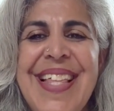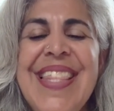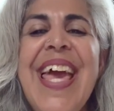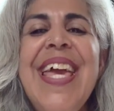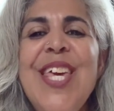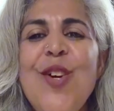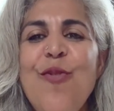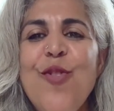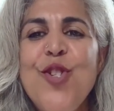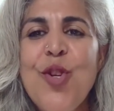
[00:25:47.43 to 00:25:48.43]
Thank you
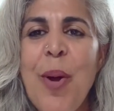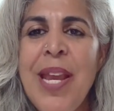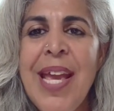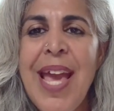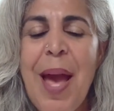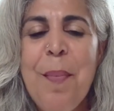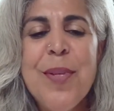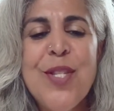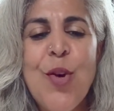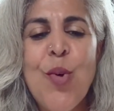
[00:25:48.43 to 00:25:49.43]
for joining
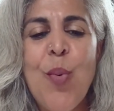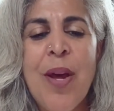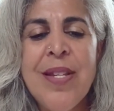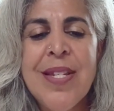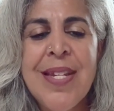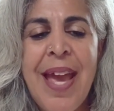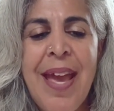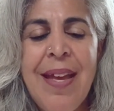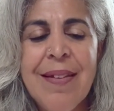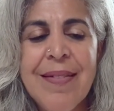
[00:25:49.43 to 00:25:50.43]
episode 1
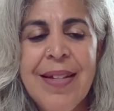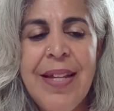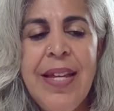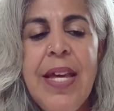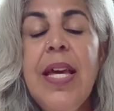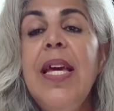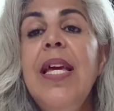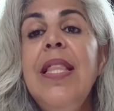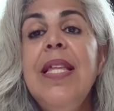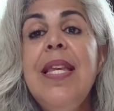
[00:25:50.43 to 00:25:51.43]
today.
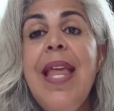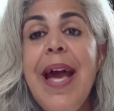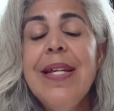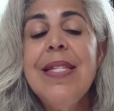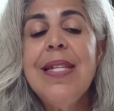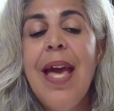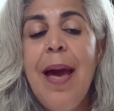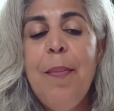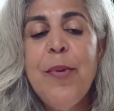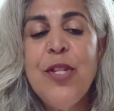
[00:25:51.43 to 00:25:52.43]
In the next
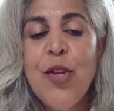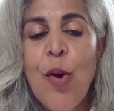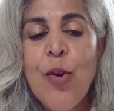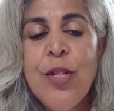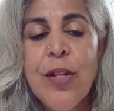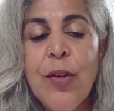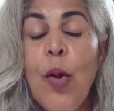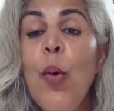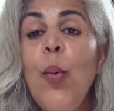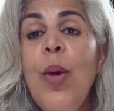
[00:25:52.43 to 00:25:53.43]
episode,
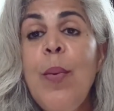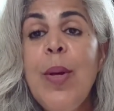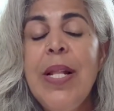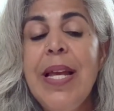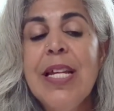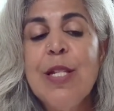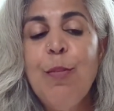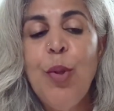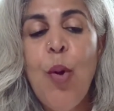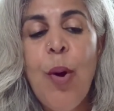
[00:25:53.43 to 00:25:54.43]
we will
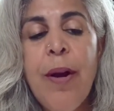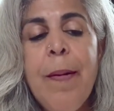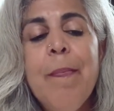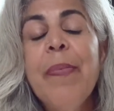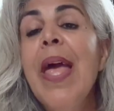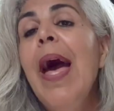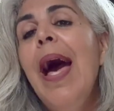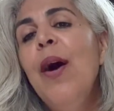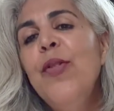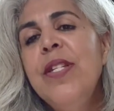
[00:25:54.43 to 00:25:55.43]
explore
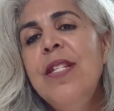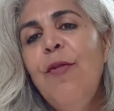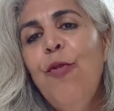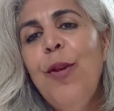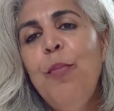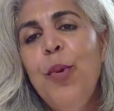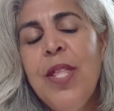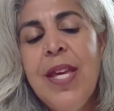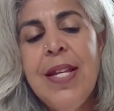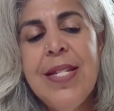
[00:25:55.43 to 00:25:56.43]
how the different
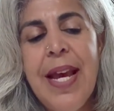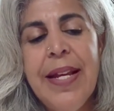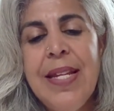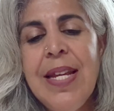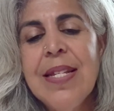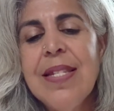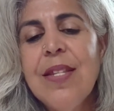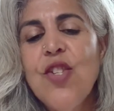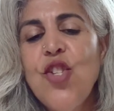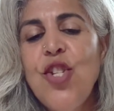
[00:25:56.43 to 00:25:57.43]
breathing techniques
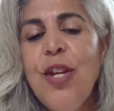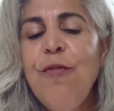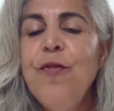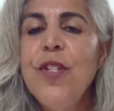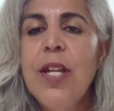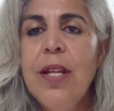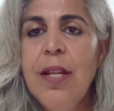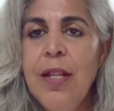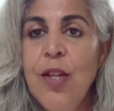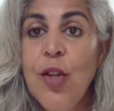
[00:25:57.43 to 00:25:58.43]
shift
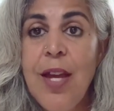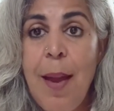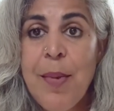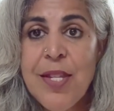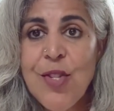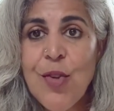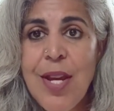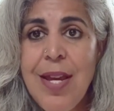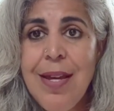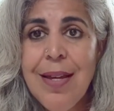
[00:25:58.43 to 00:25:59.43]
your
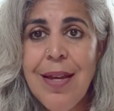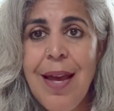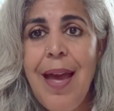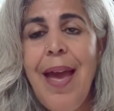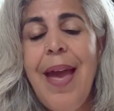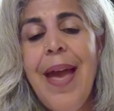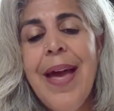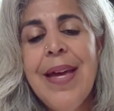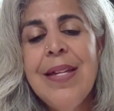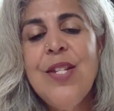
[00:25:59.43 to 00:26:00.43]
chemistry
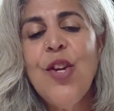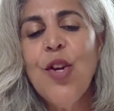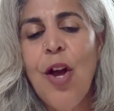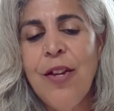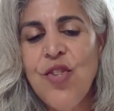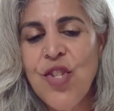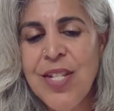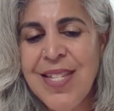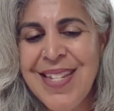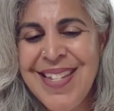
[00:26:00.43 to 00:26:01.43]
and your
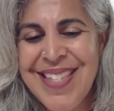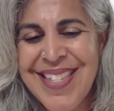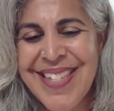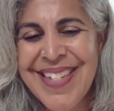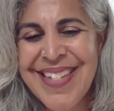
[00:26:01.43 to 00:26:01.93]
consciousness.